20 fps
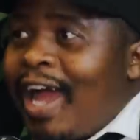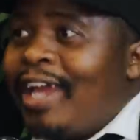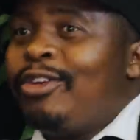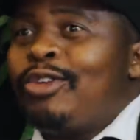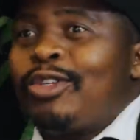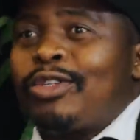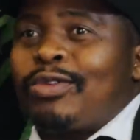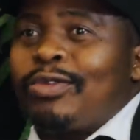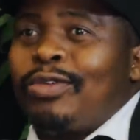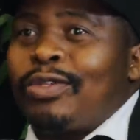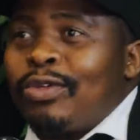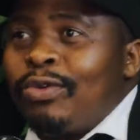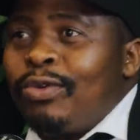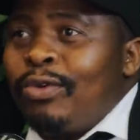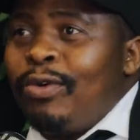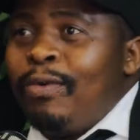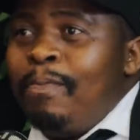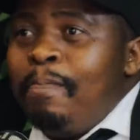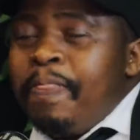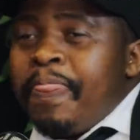I used to
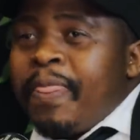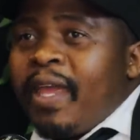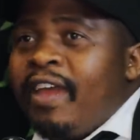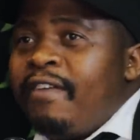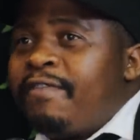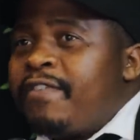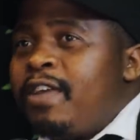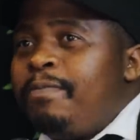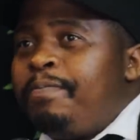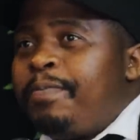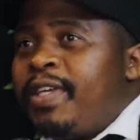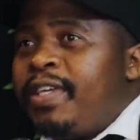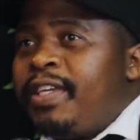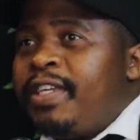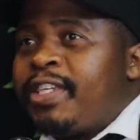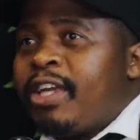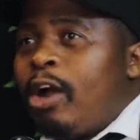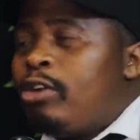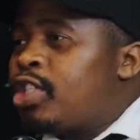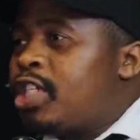do
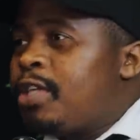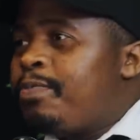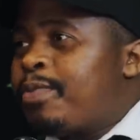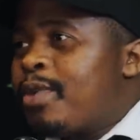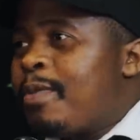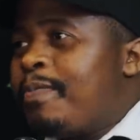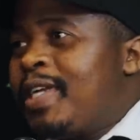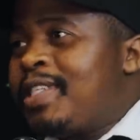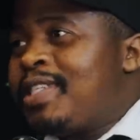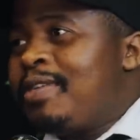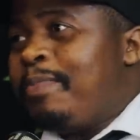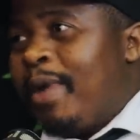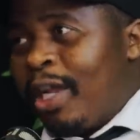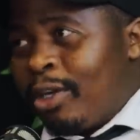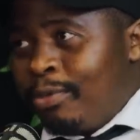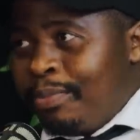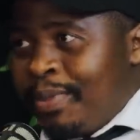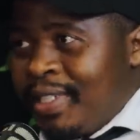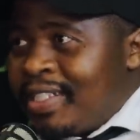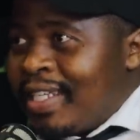FNB township property
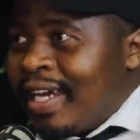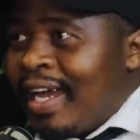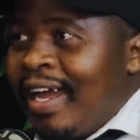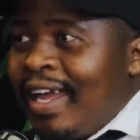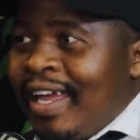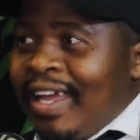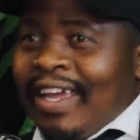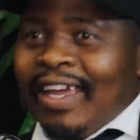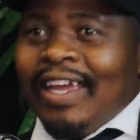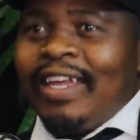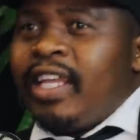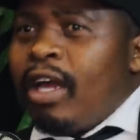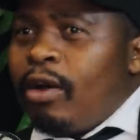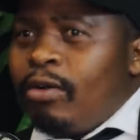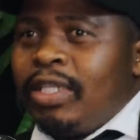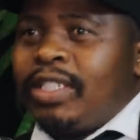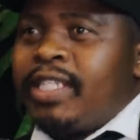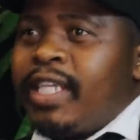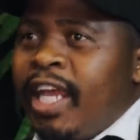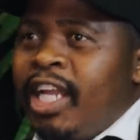barometer, and I
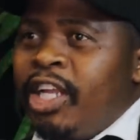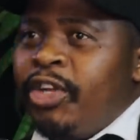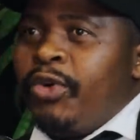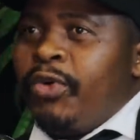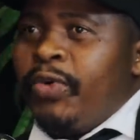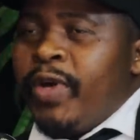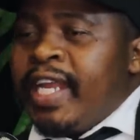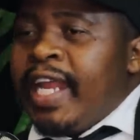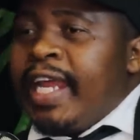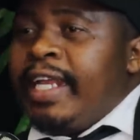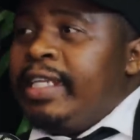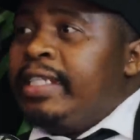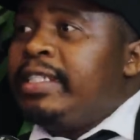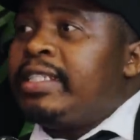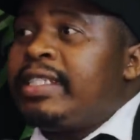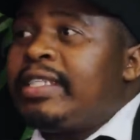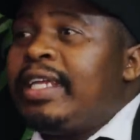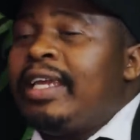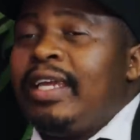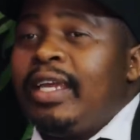will tell you when I
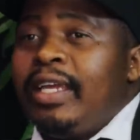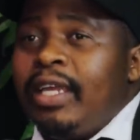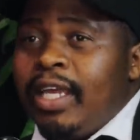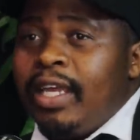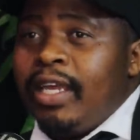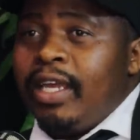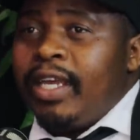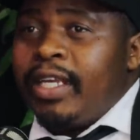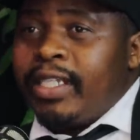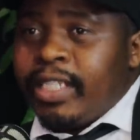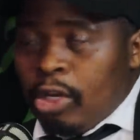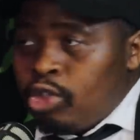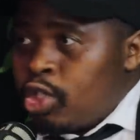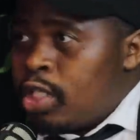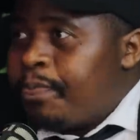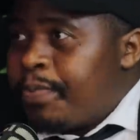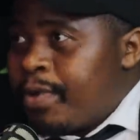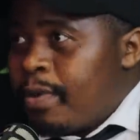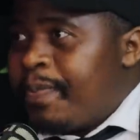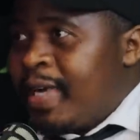list a, a
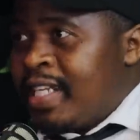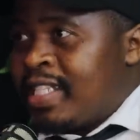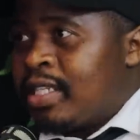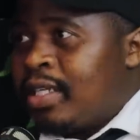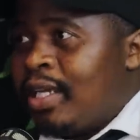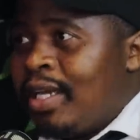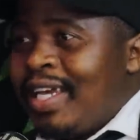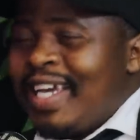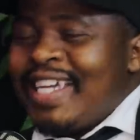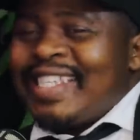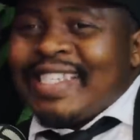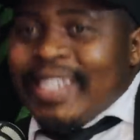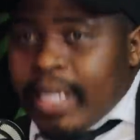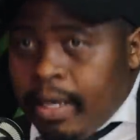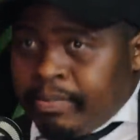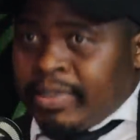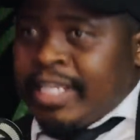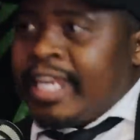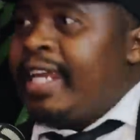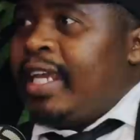township property,
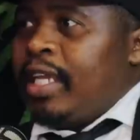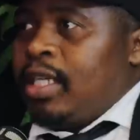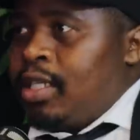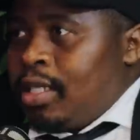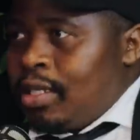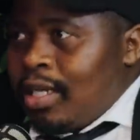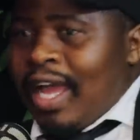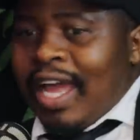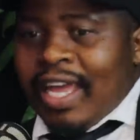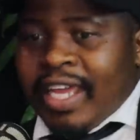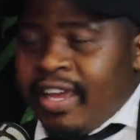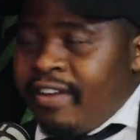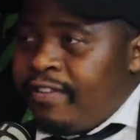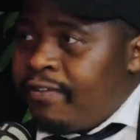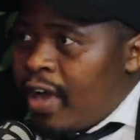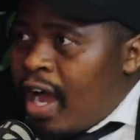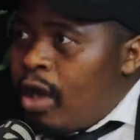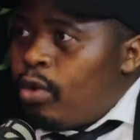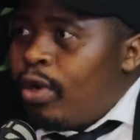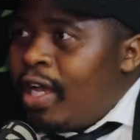same day I
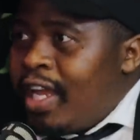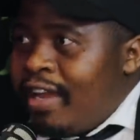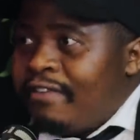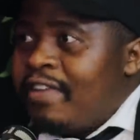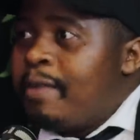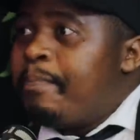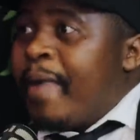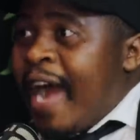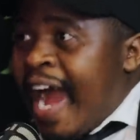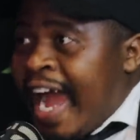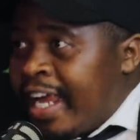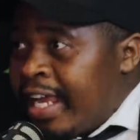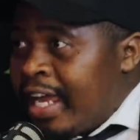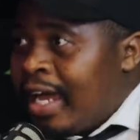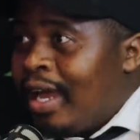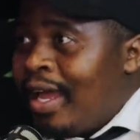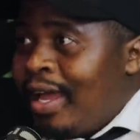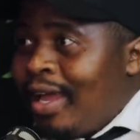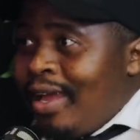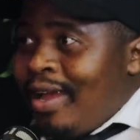have I will have a
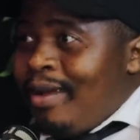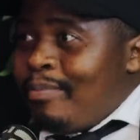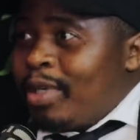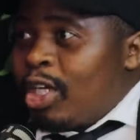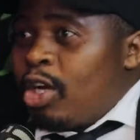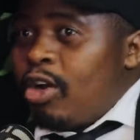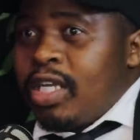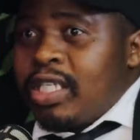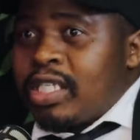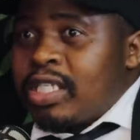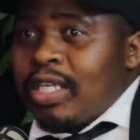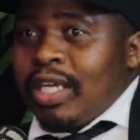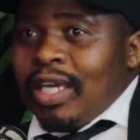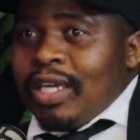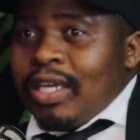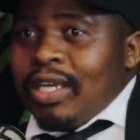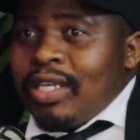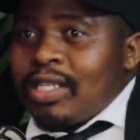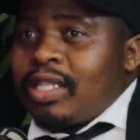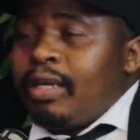buyer because
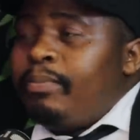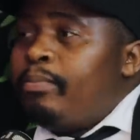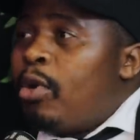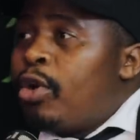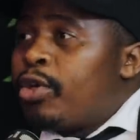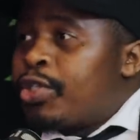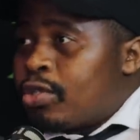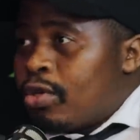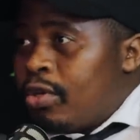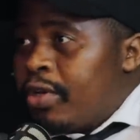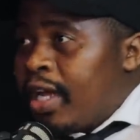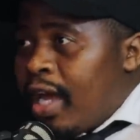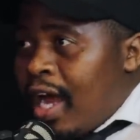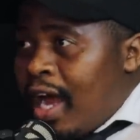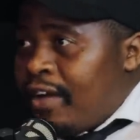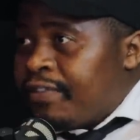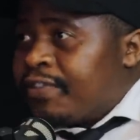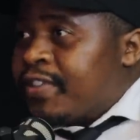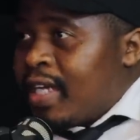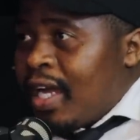it's the most sought
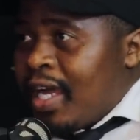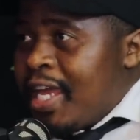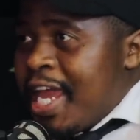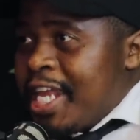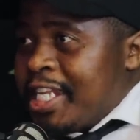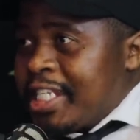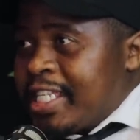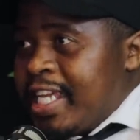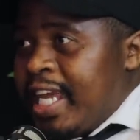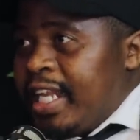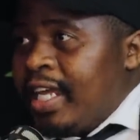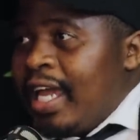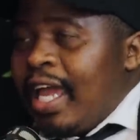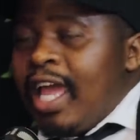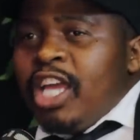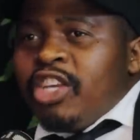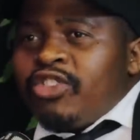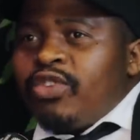after. I understand.